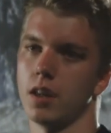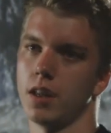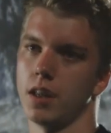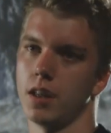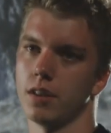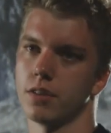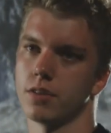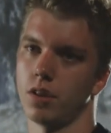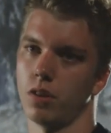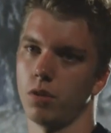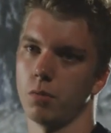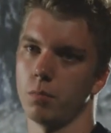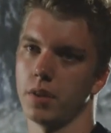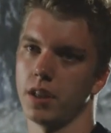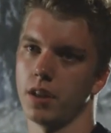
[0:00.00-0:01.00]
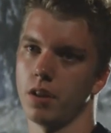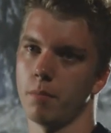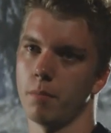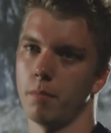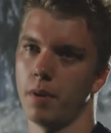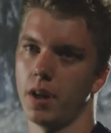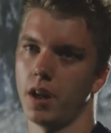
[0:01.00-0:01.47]
he told me
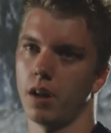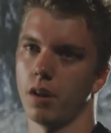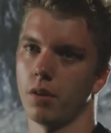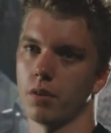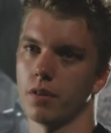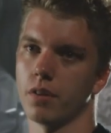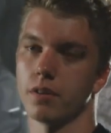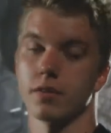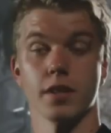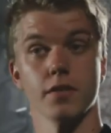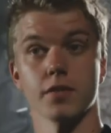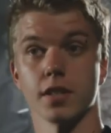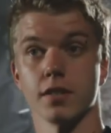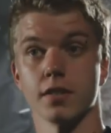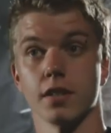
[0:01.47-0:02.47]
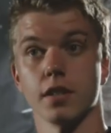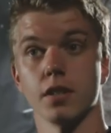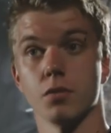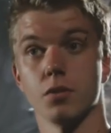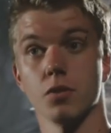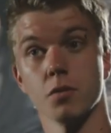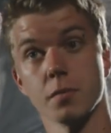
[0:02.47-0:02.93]
about Celsius and
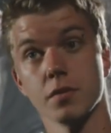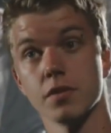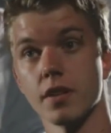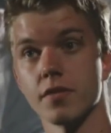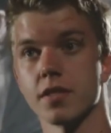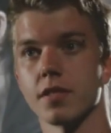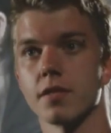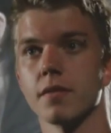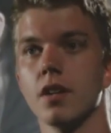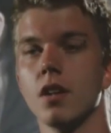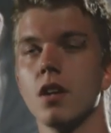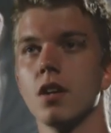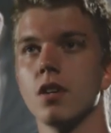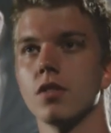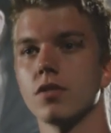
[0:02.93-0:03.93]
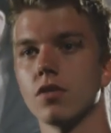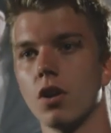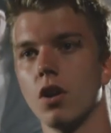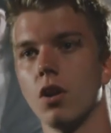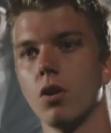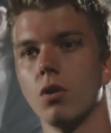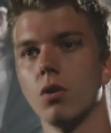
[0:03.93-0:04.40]
introduced me to Celsius.
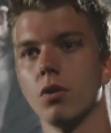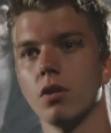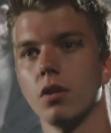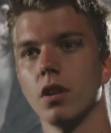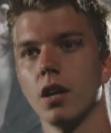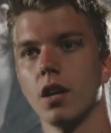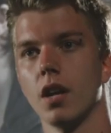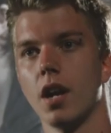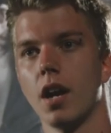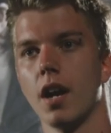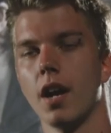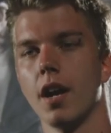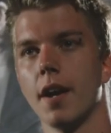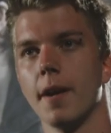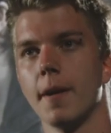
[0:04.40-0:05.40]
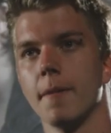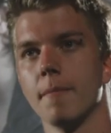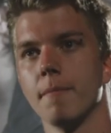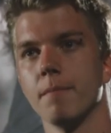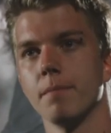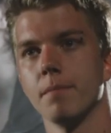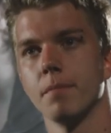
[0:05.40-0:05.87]
So
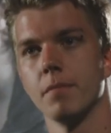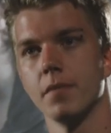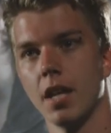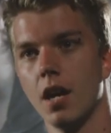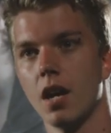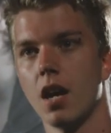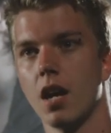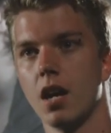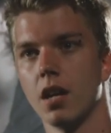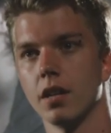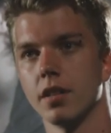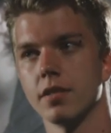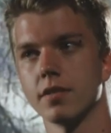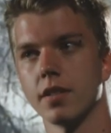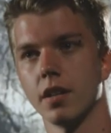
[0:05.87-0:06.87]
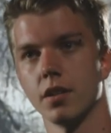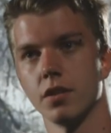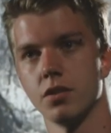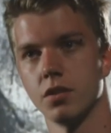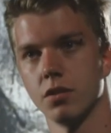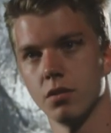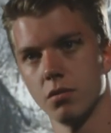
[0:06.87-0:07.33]
yeah, I decided
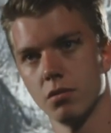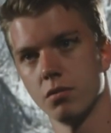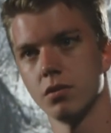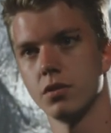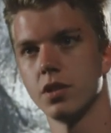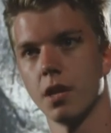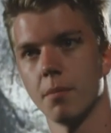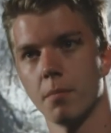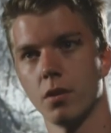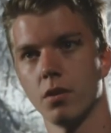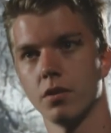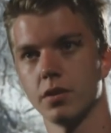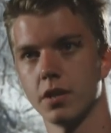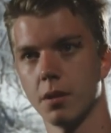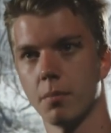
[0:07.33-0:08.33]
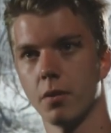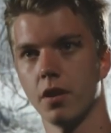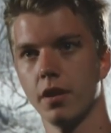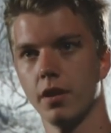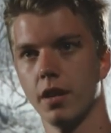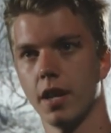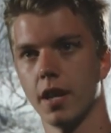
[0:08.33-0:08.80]
to jump on
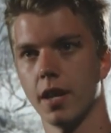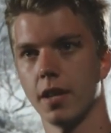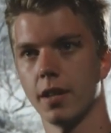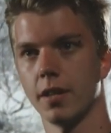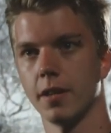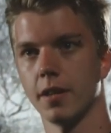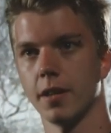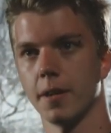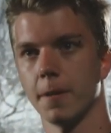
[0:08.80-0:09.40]
it, and